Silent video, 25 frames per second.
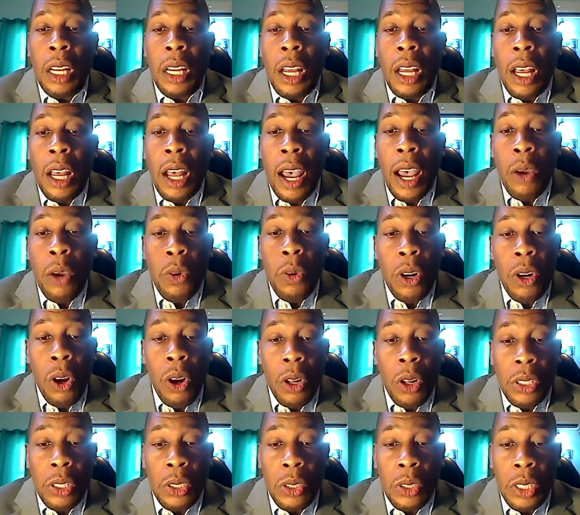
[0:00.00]
I would
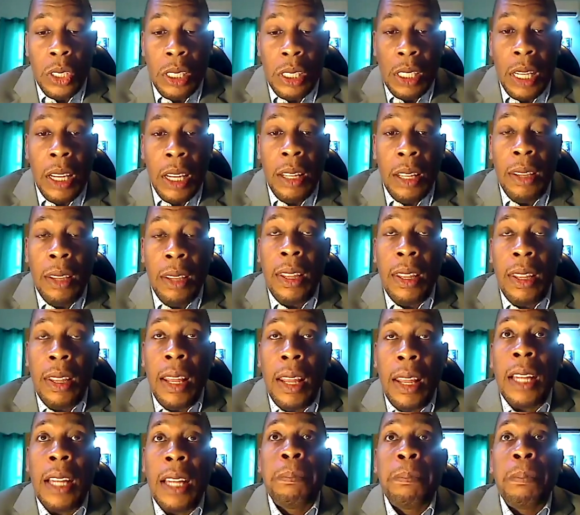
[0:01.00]
also say
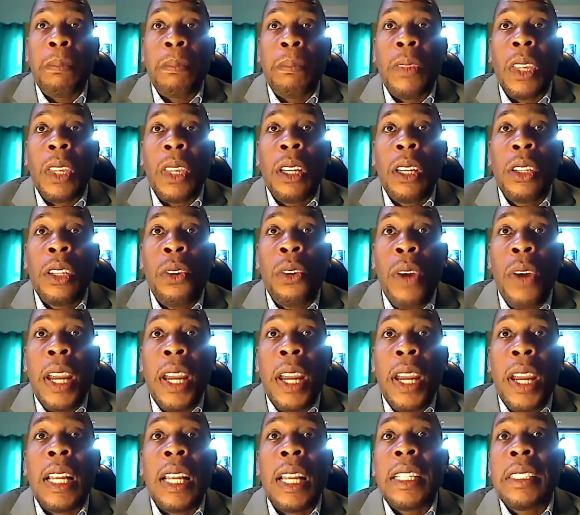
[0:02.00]
that the
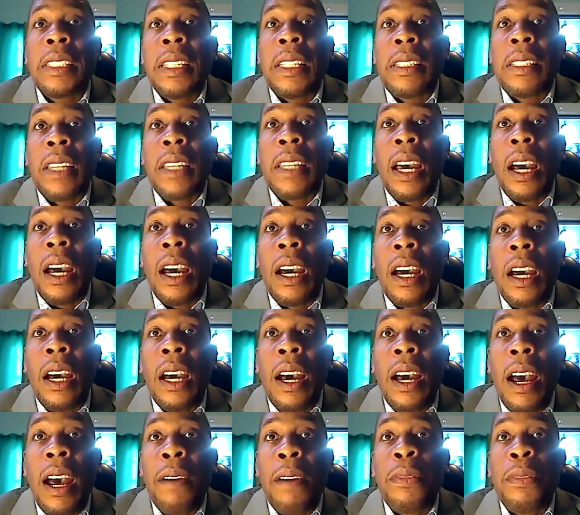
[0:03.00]
regulators uh,
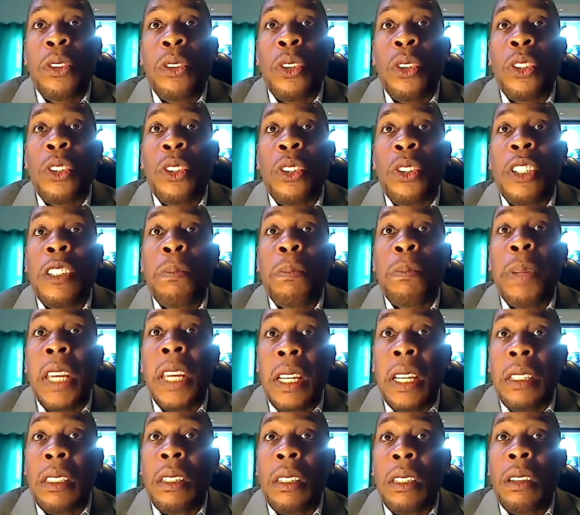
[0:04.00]
have to
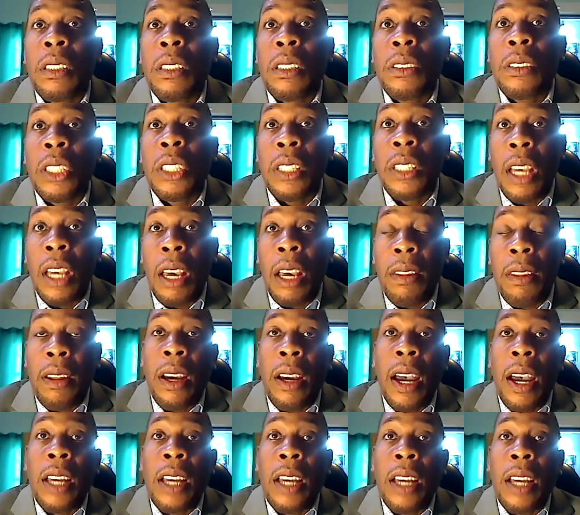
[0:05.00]
speak together
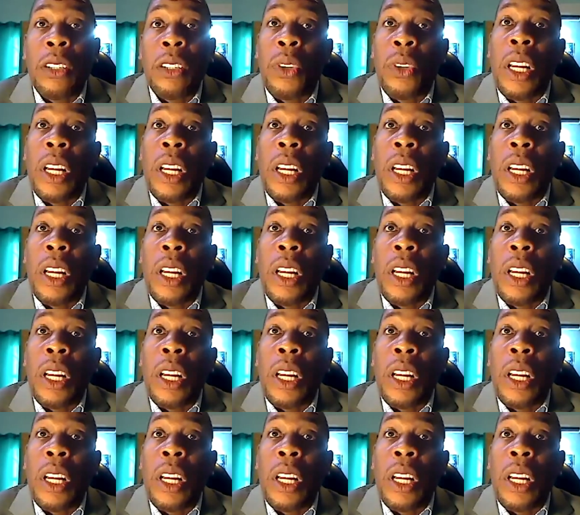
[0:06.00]
and really